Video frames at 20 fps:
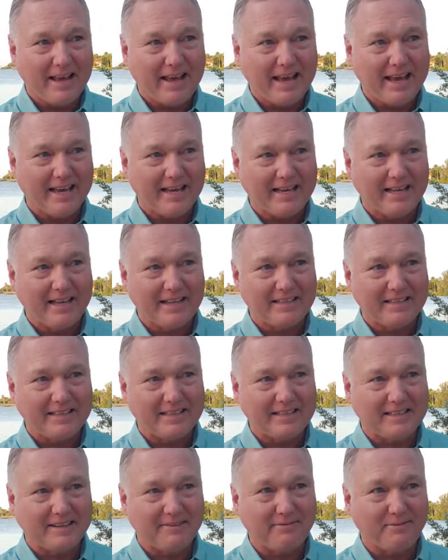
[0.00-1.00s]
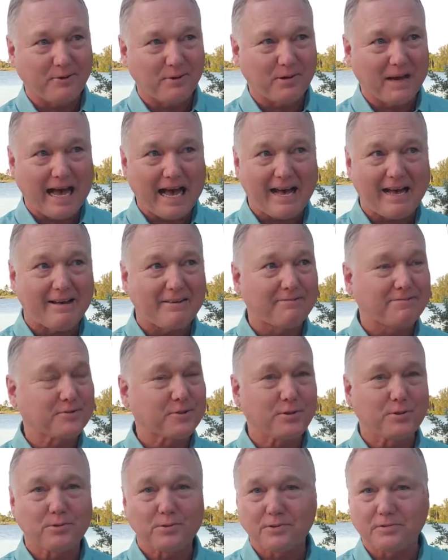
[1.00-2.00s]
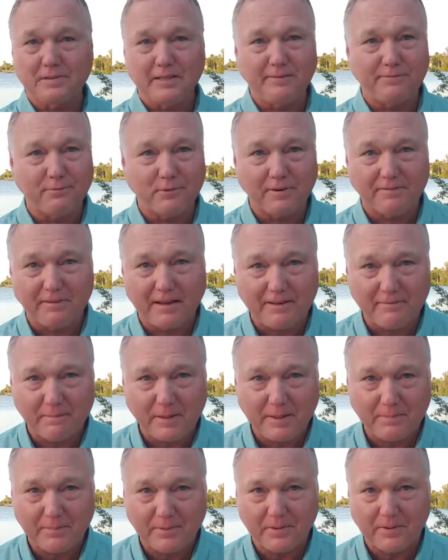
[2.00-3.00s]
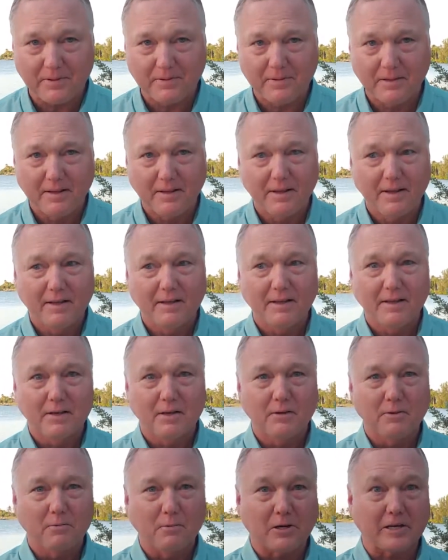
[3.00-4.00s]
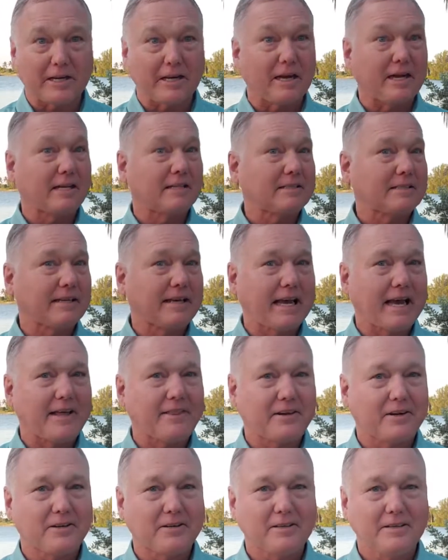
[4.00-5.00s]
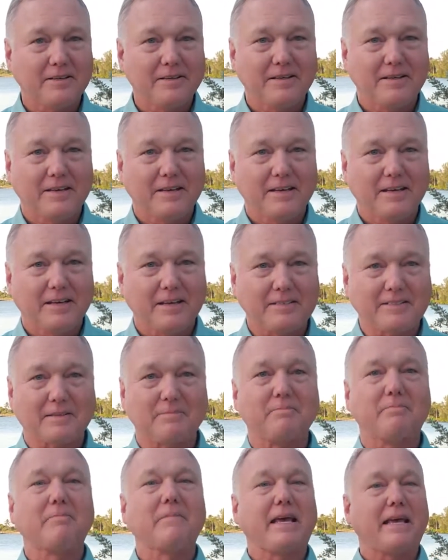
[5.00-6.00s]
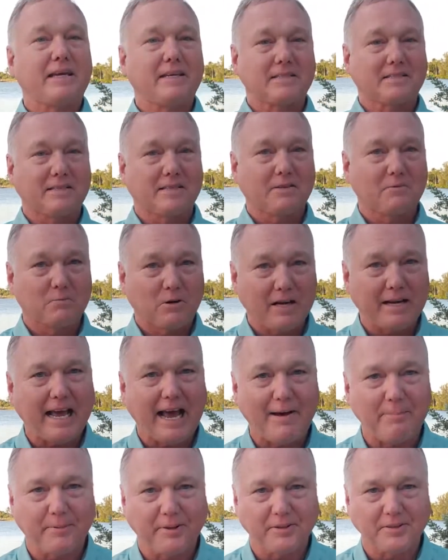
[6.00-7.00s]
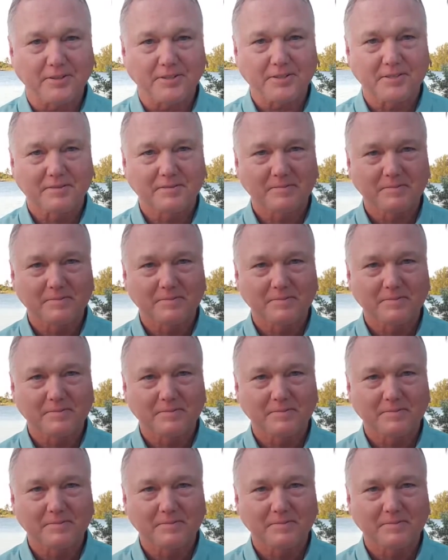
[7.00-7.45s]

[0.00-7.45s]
And if you have 2, 3, 4, 5 people working on it together, it's amazing what happens.